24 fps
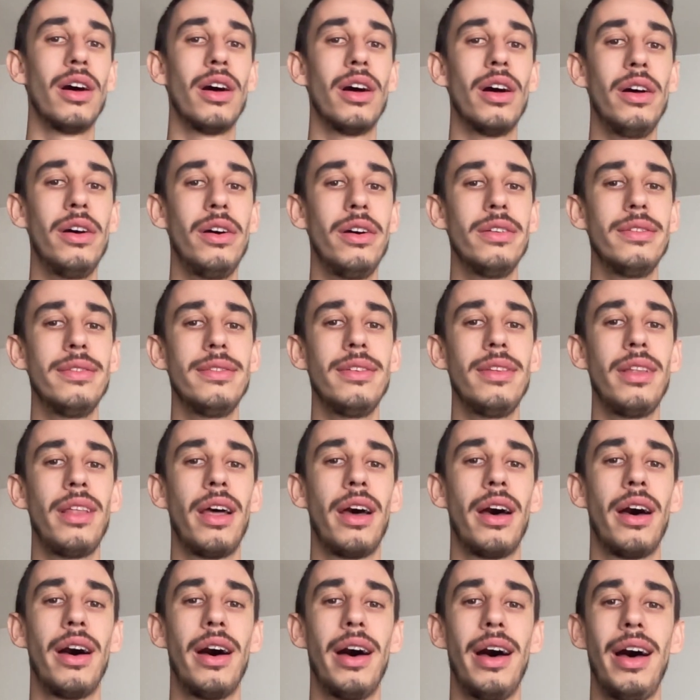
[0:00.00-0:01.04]
on
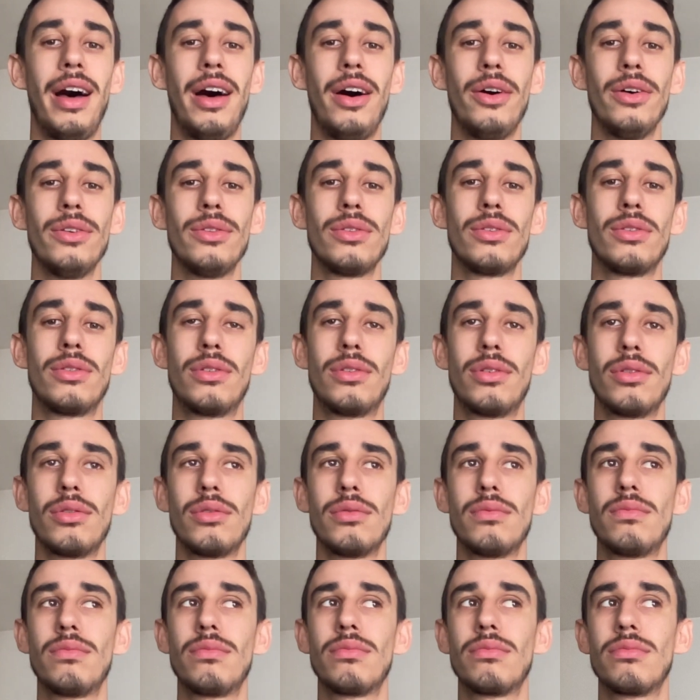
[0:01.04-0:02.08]
how
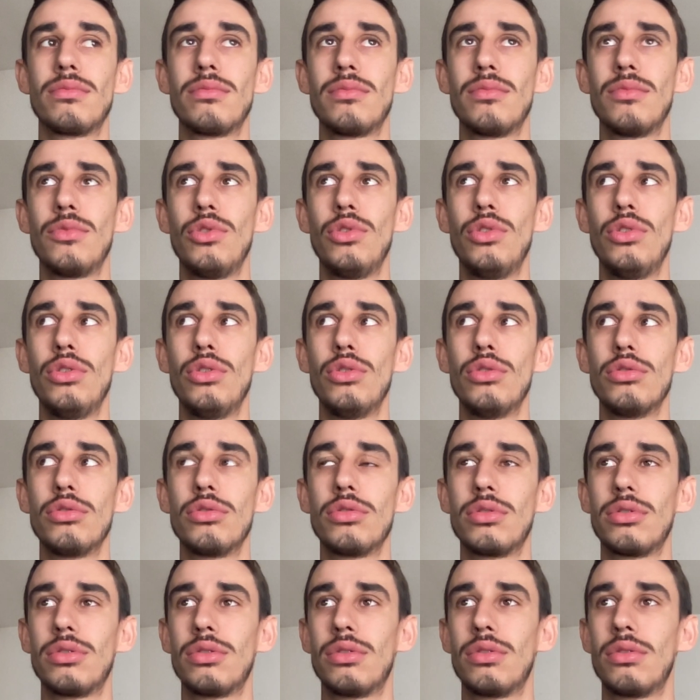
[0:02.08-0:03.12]
to
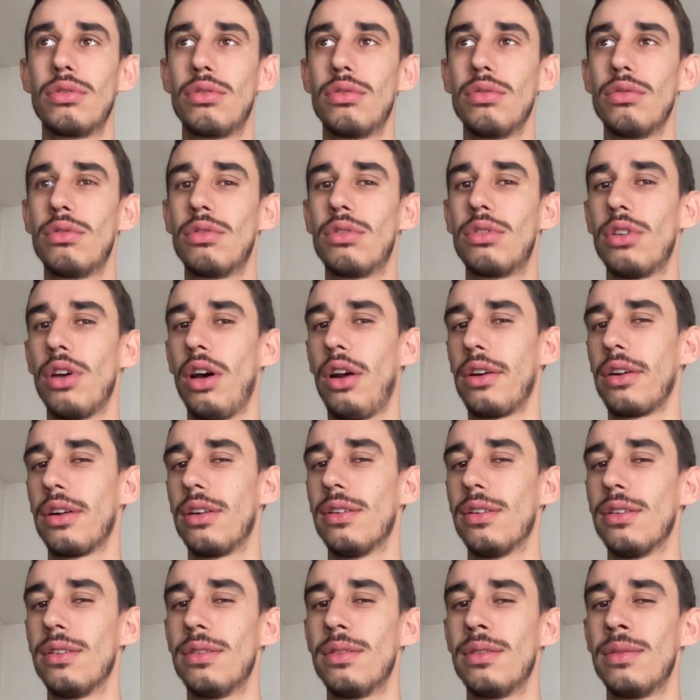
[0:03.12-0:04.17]
use
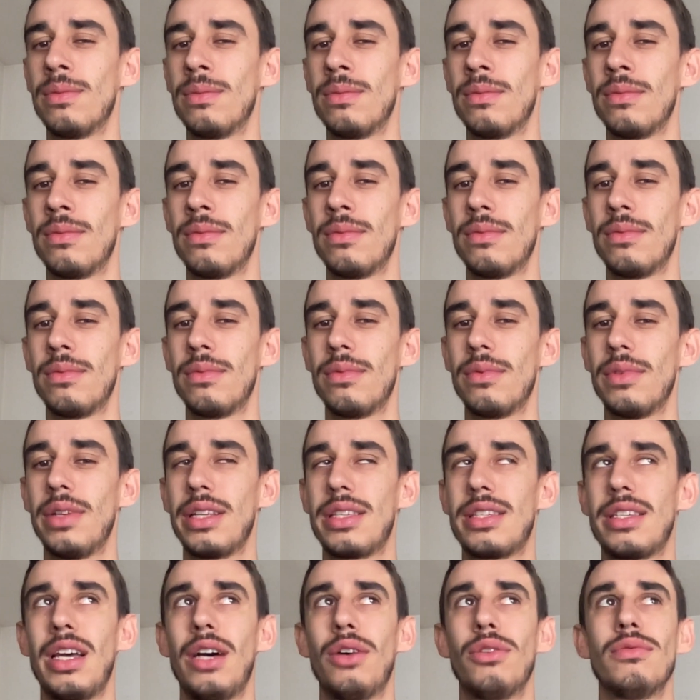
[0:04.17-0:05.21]
tutorial. That
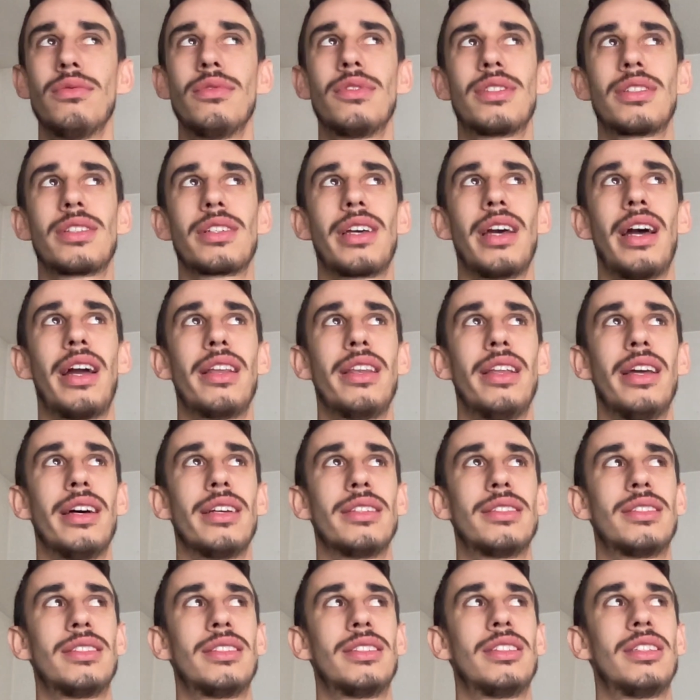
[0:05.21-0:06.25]
sounds kinda
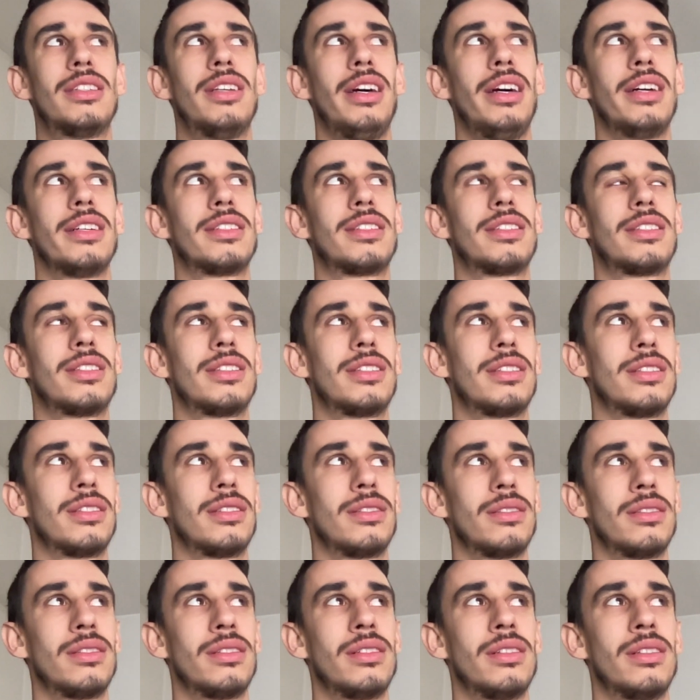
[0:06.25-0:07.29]
sus.
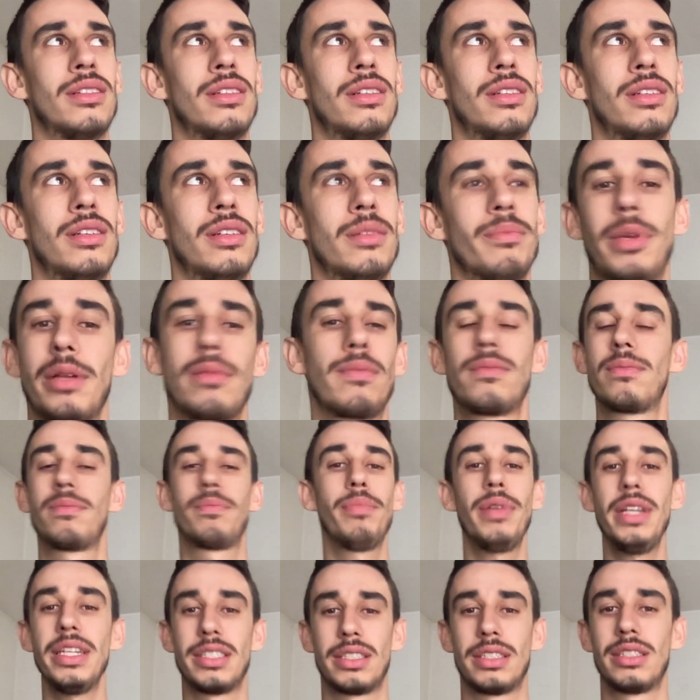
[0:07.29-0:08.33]
But
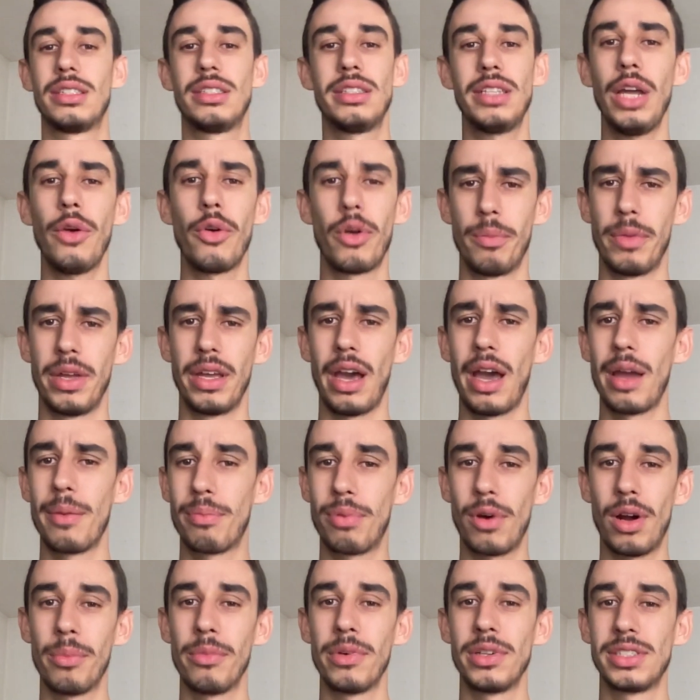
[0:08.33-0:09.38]
please stay with me, I
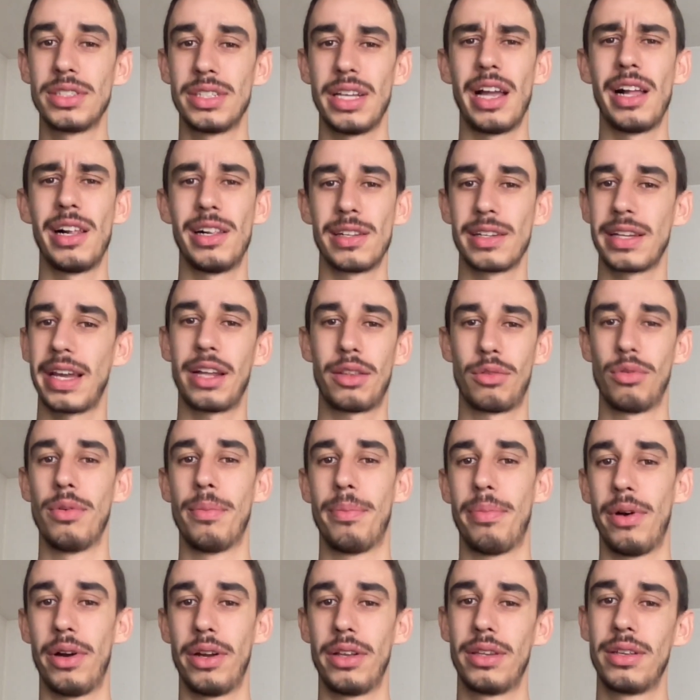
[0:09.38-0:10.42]
promise I'll get to the
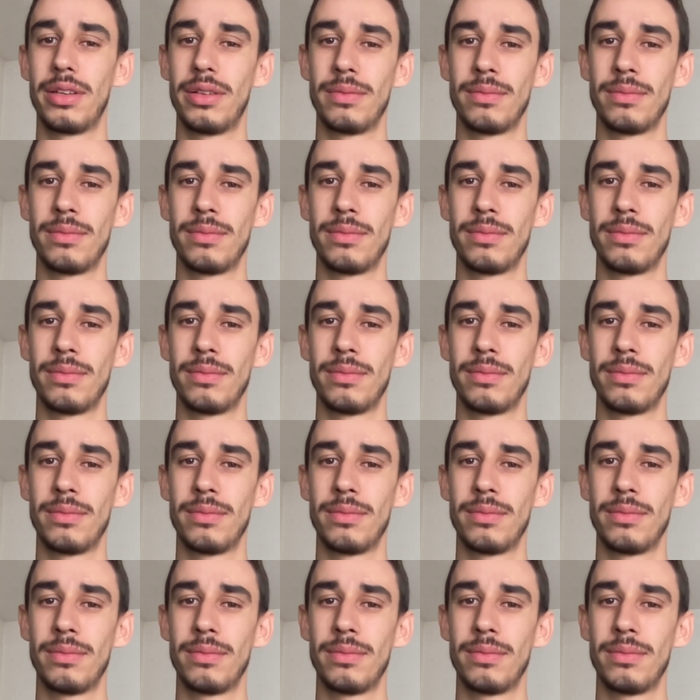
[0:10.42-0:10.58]
point.